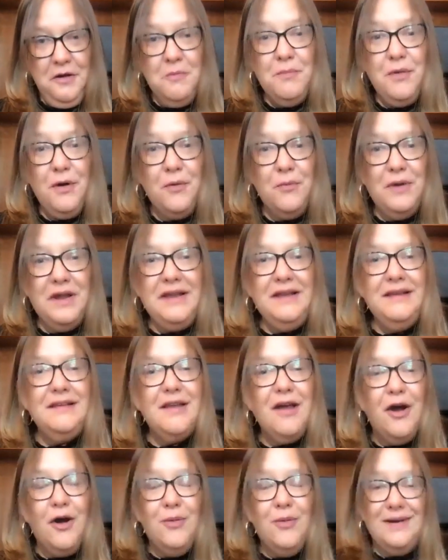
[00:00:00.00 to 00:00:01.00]
But we
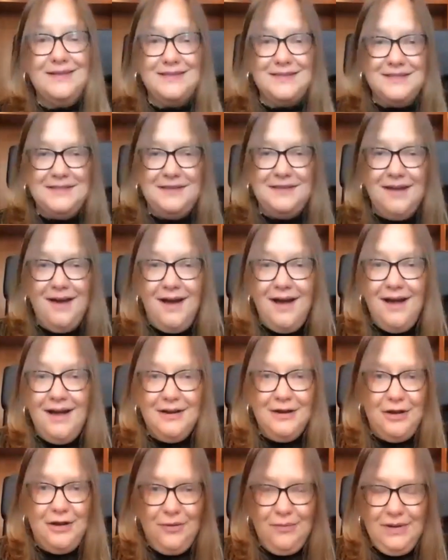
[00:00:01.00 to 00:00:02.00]
know it's
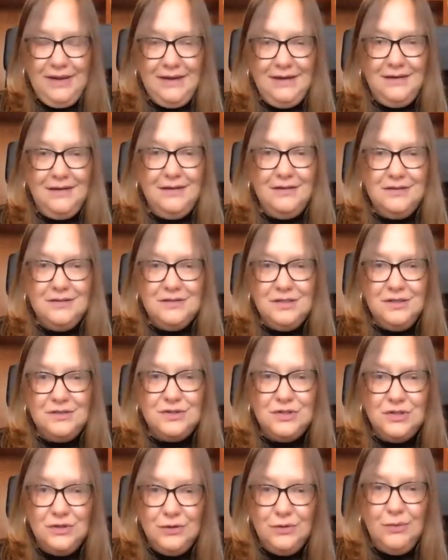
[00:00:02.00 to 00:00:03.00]
not going to
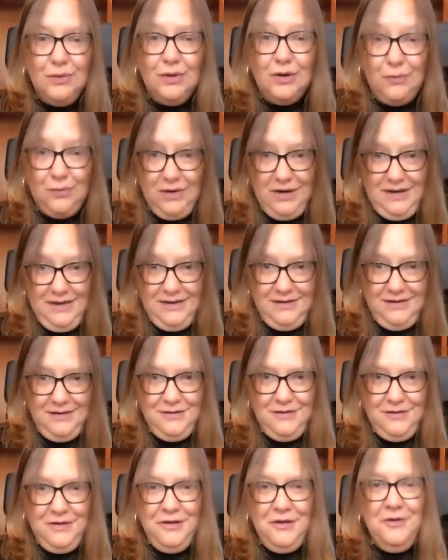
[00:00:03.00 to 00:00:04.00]
two or one
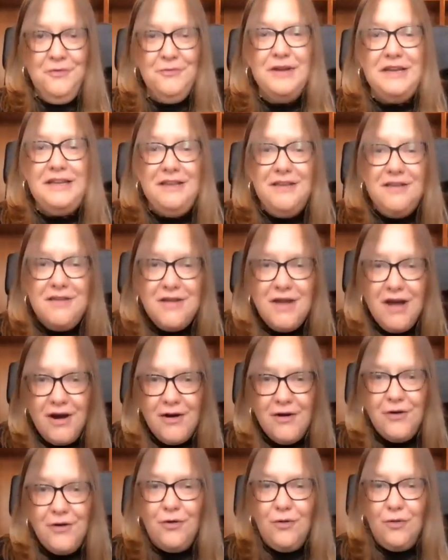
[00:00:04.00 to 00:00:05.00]
we
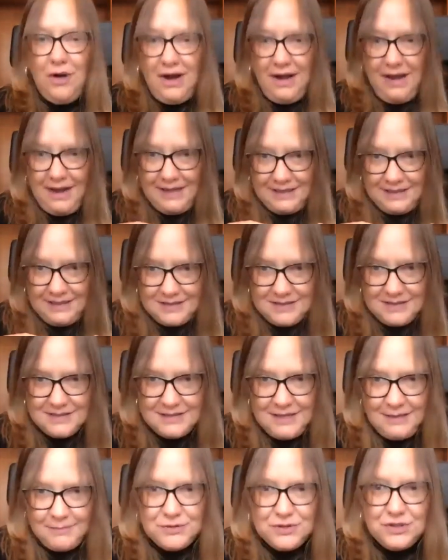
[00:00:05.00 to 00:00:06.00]
know
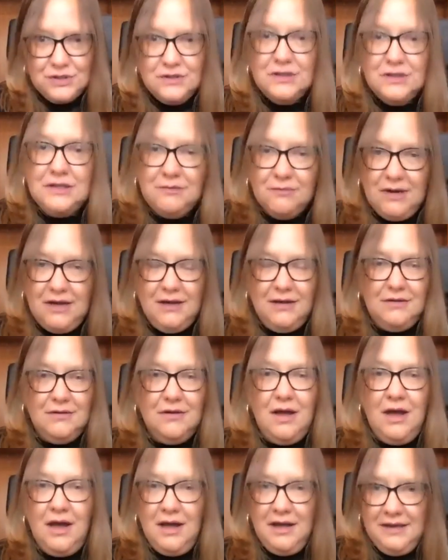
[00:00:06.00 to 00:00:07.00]
exceptionally well,
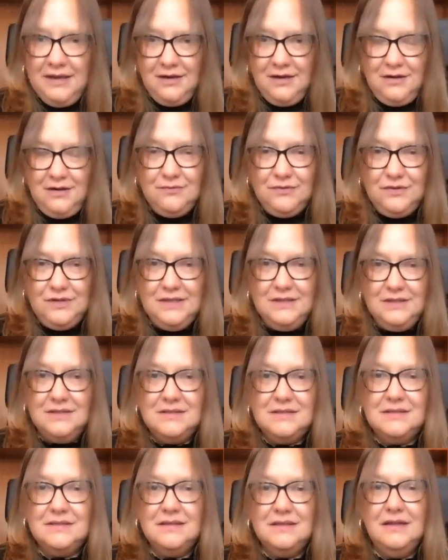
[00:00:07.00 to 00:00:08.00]
high confidence,